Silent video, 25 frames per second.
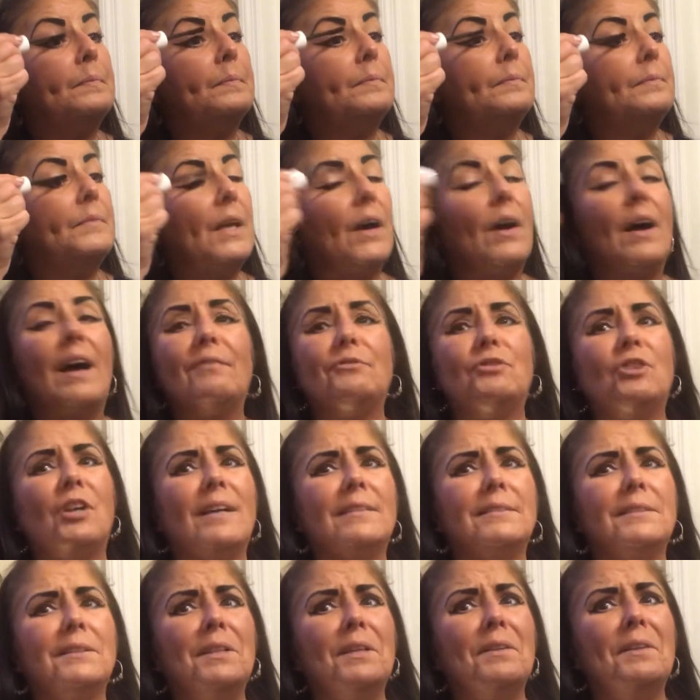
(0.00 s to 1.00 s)
Now, I've
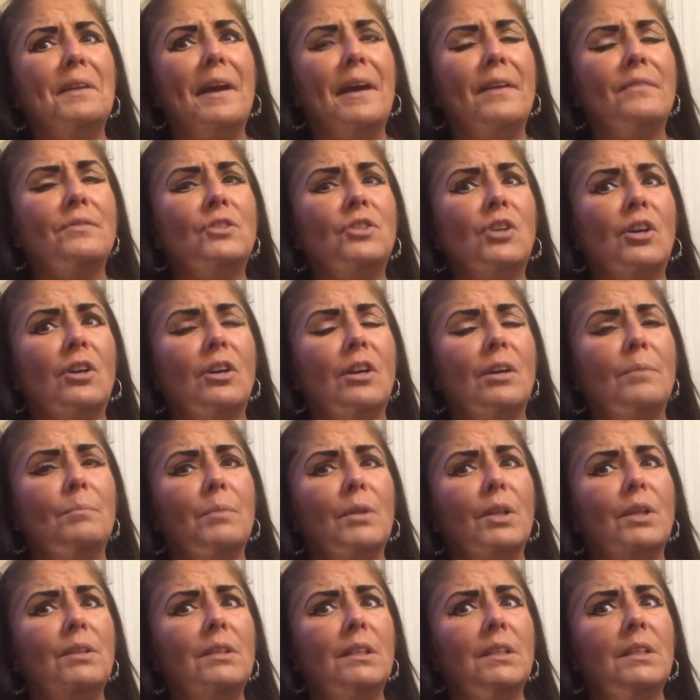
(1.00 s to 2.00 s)
tried to do the Avatar
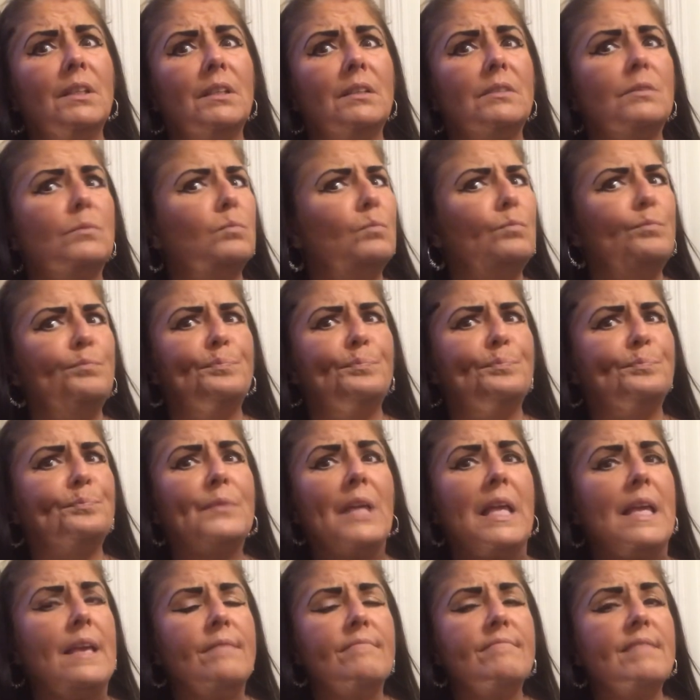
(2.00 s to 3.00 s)
blue look.
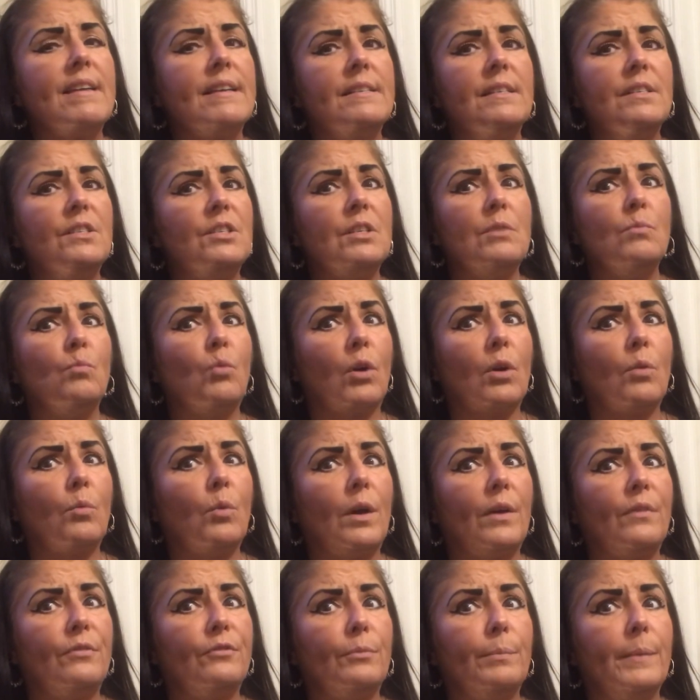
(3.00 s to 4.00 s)
That just didn't work
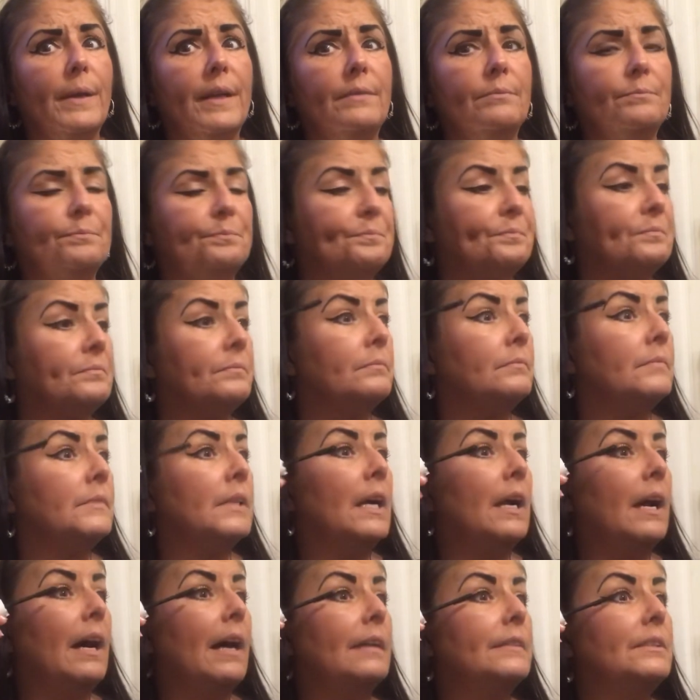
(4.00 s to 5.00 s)
well for me.
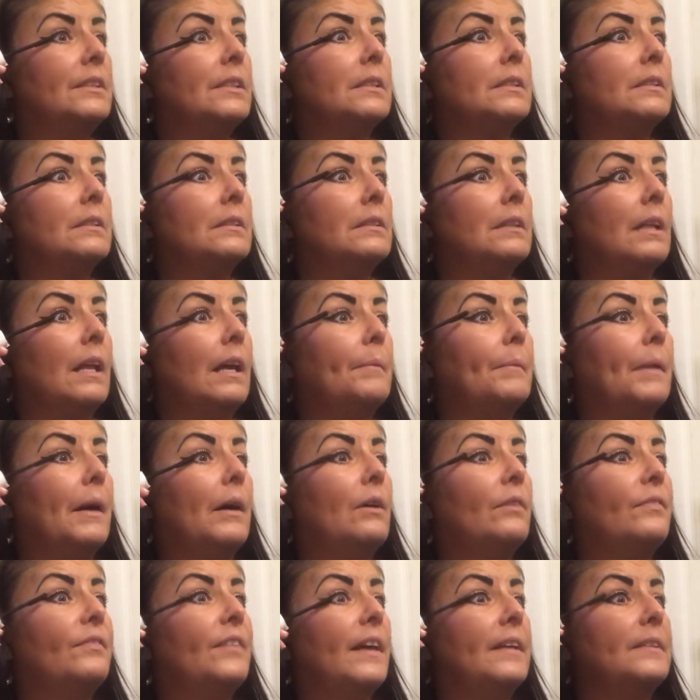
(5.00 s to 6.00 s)
I just looked like my whole
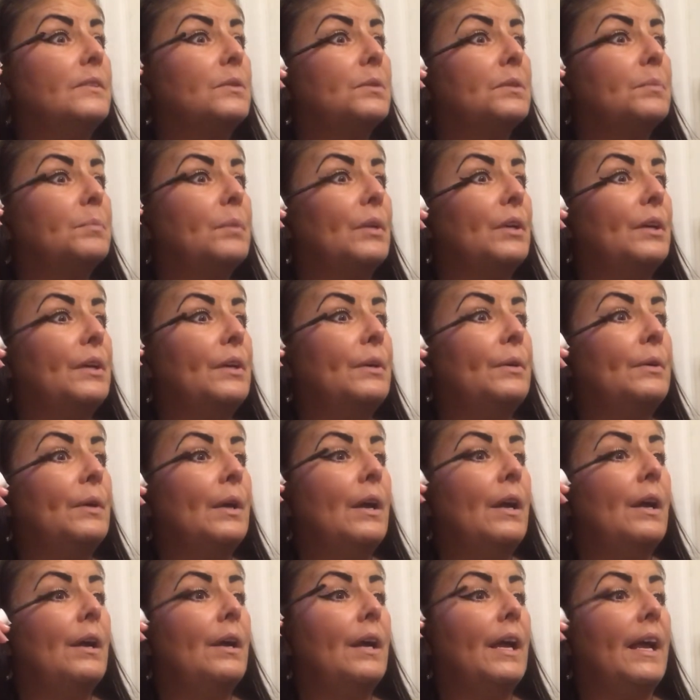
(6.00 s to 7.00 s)
face was blue
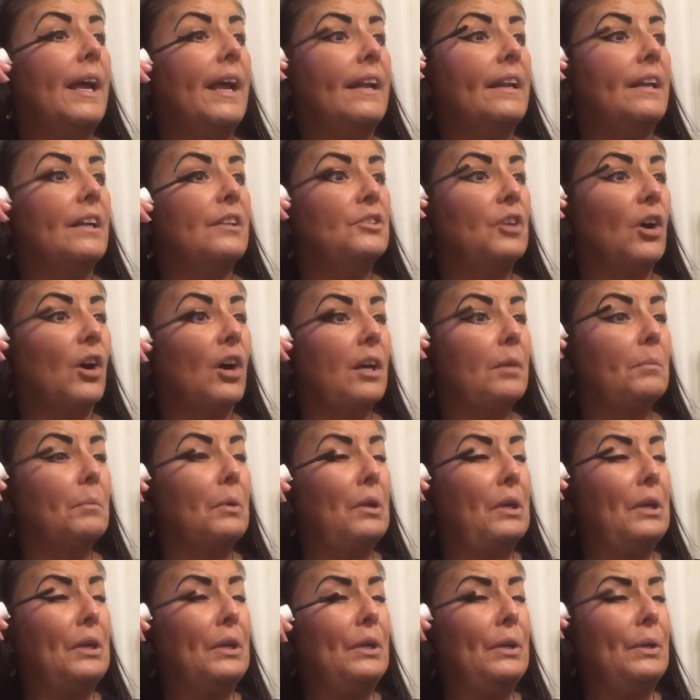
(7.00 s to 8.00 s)
and a dark
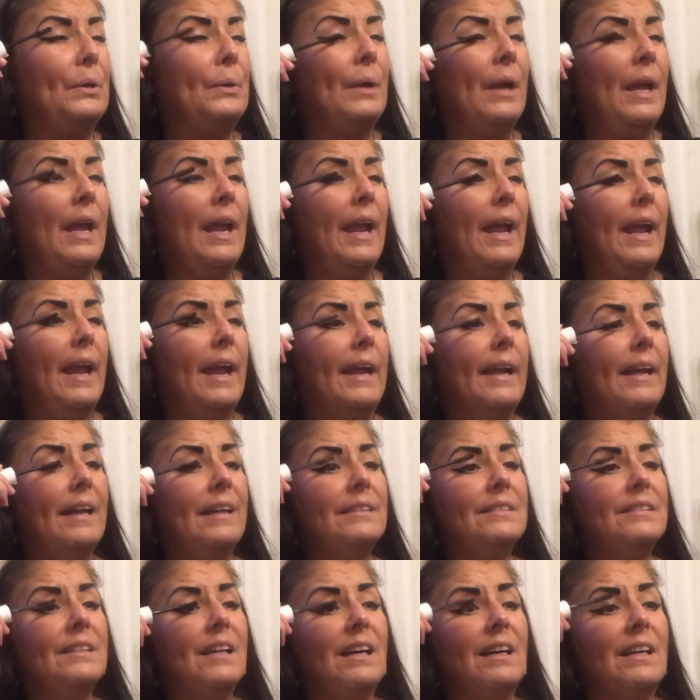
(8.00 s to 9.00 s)
blue,
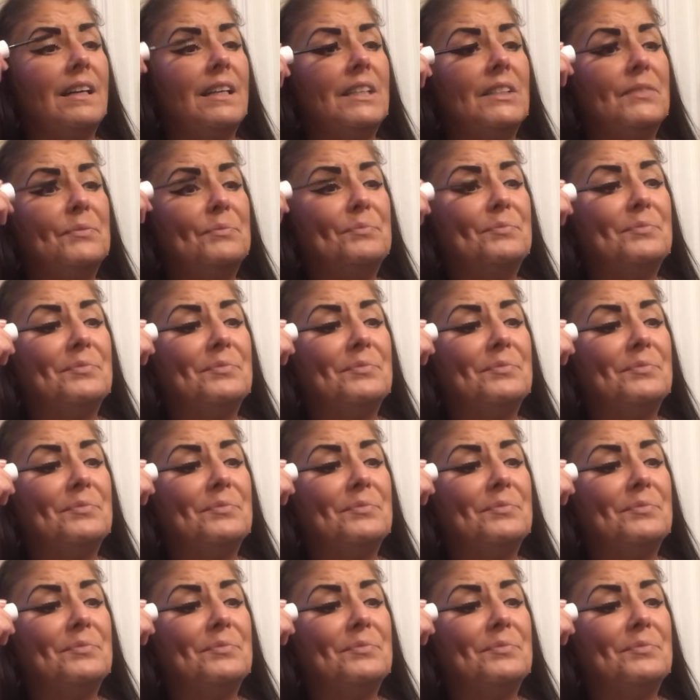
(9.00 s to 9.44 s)
and I